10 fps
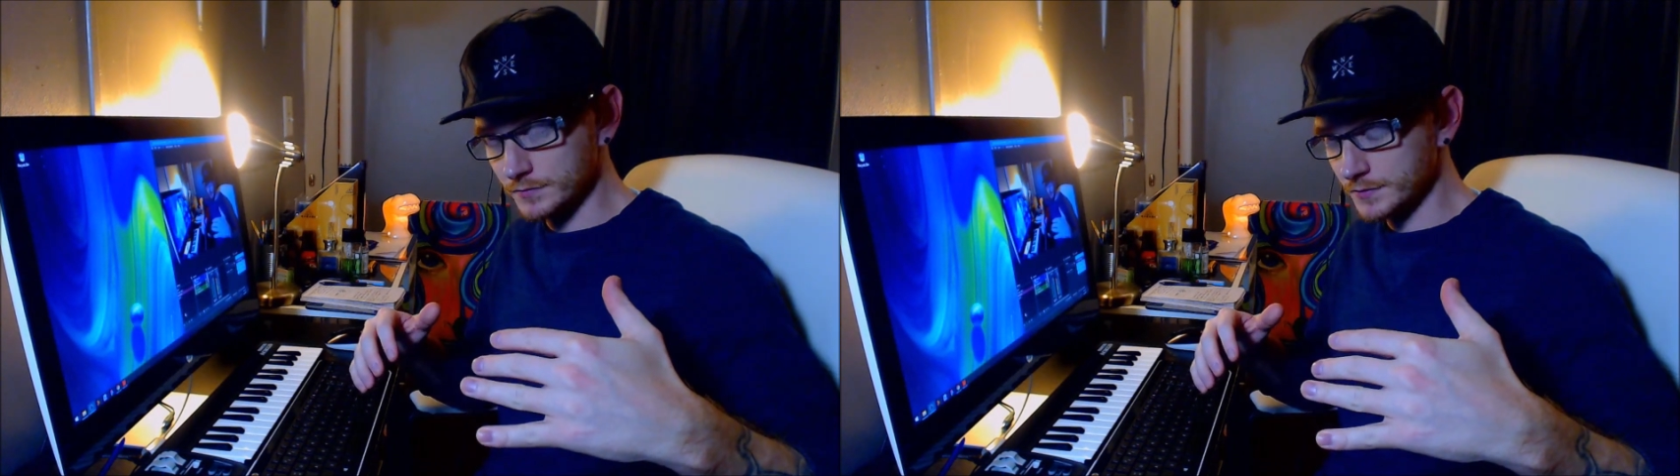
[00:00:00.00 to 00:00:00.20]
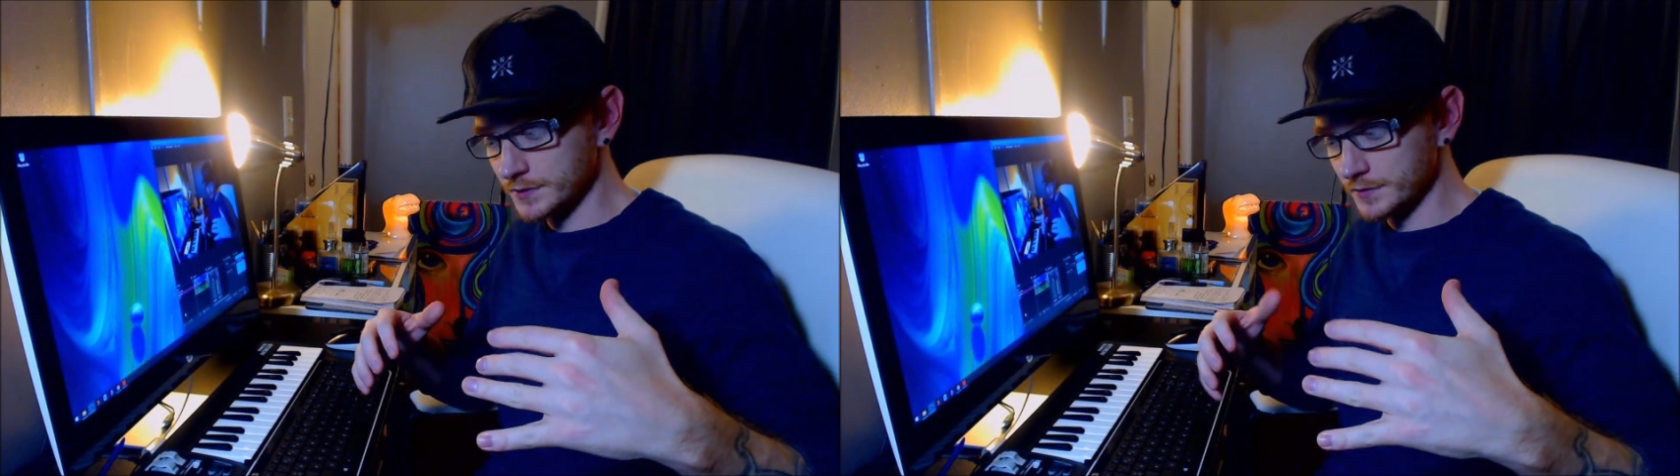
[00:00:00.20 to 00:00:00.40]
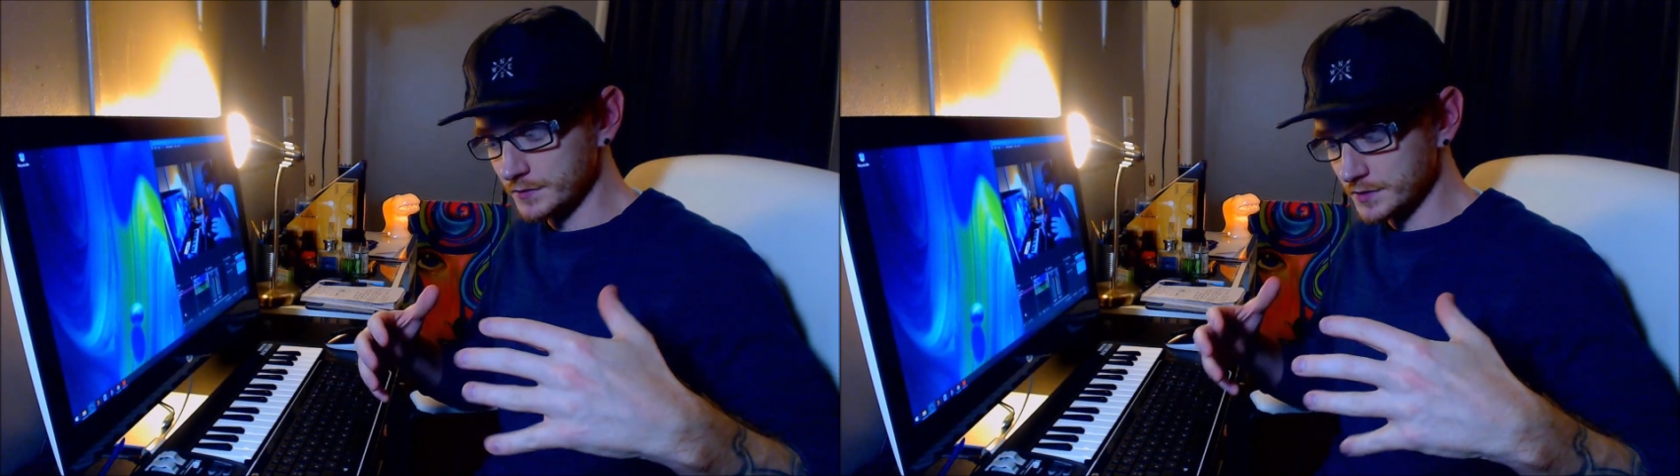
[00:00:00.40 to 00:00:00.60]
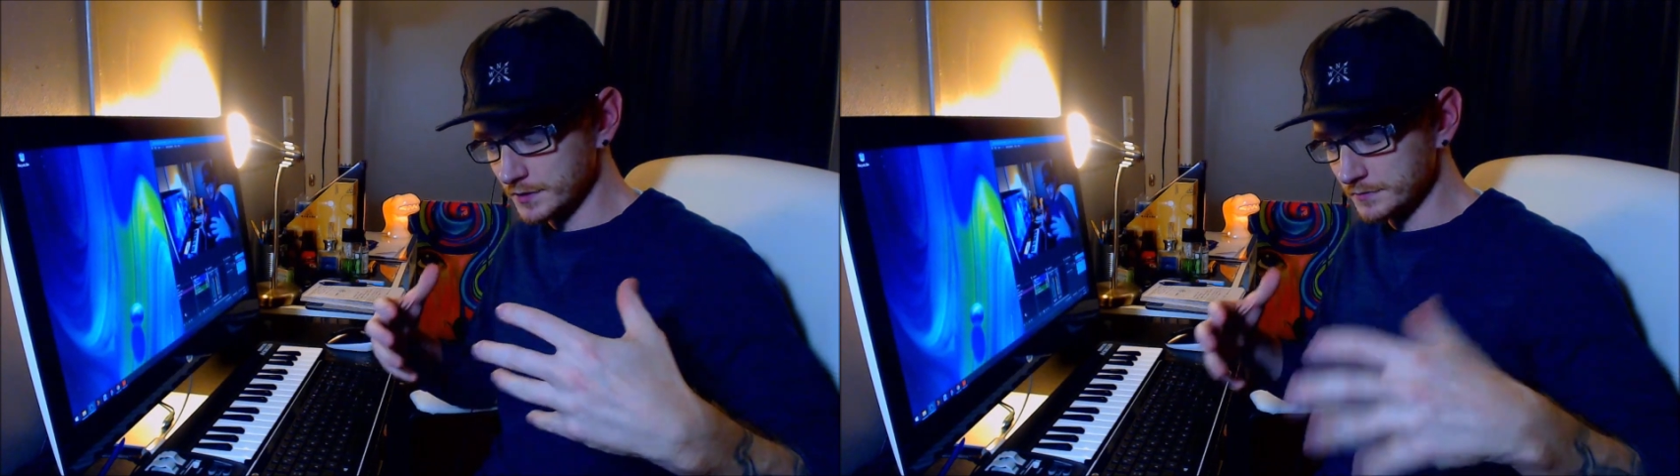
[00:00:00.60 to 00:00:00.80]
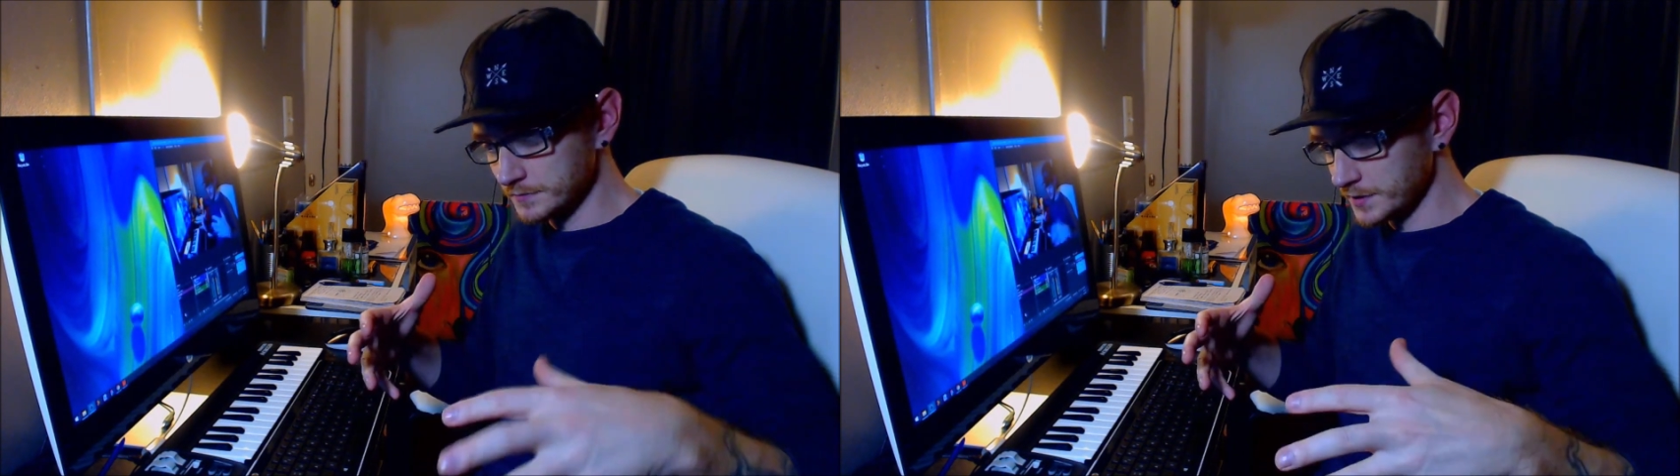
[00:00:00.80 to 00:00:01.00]
So there's
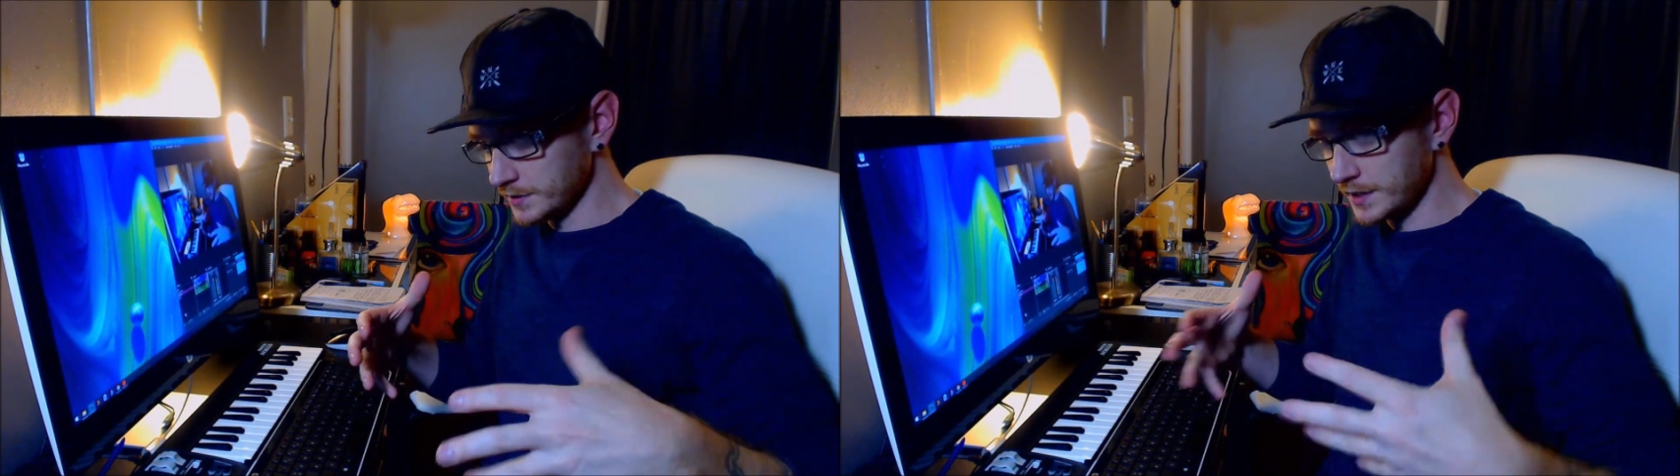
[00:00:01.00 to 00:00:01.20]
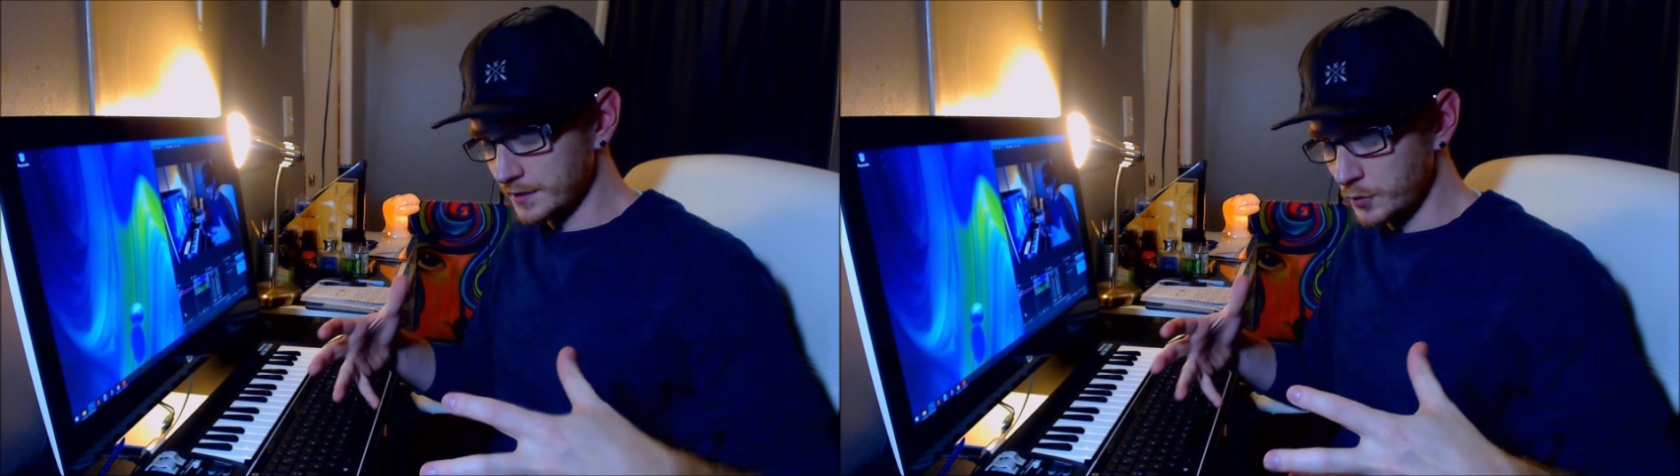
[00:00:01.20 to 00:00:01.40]
a lot of